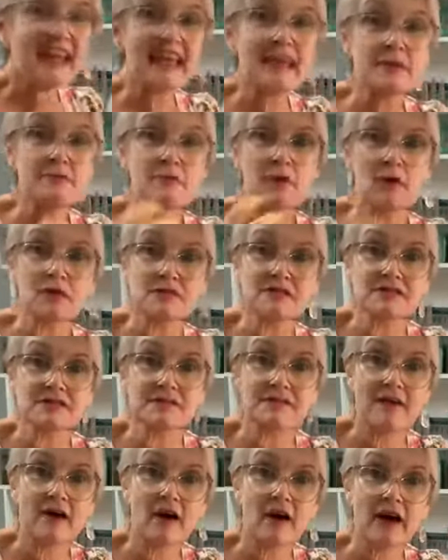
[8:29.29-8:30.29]

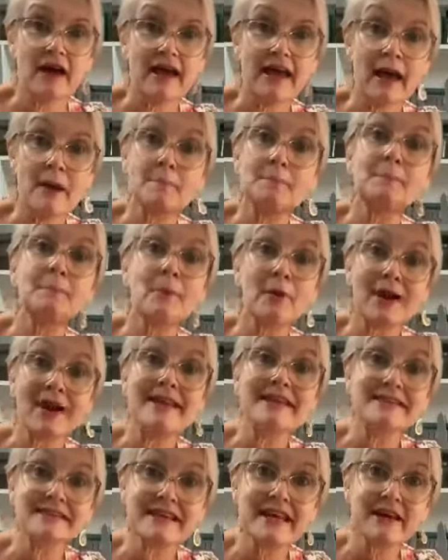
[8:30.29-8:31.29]
emulsify and
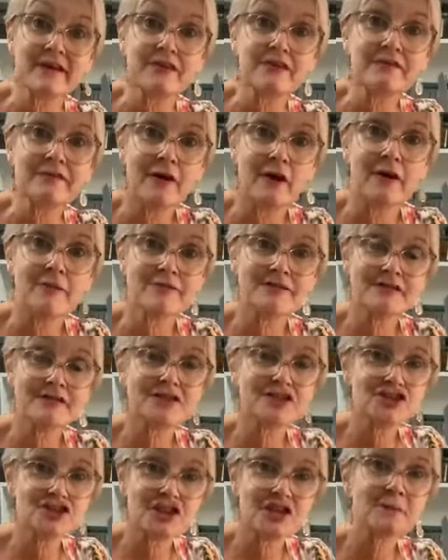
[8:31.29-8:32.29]
break down the fibres
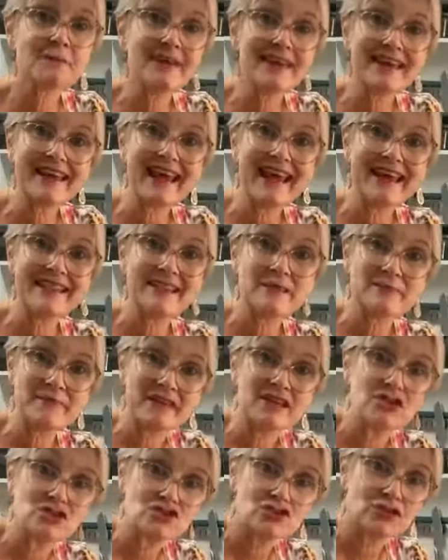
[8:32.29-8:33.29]
of the chickpea and the
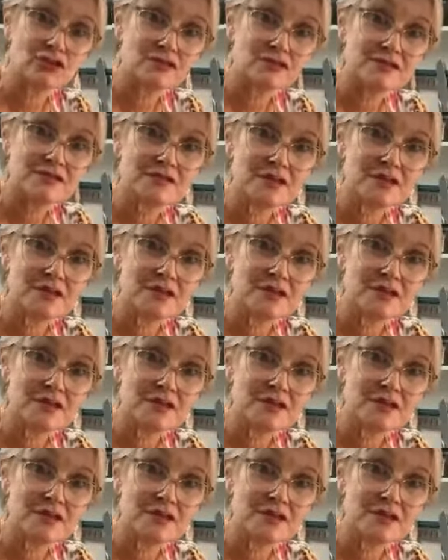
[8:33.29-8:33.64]
beetroot.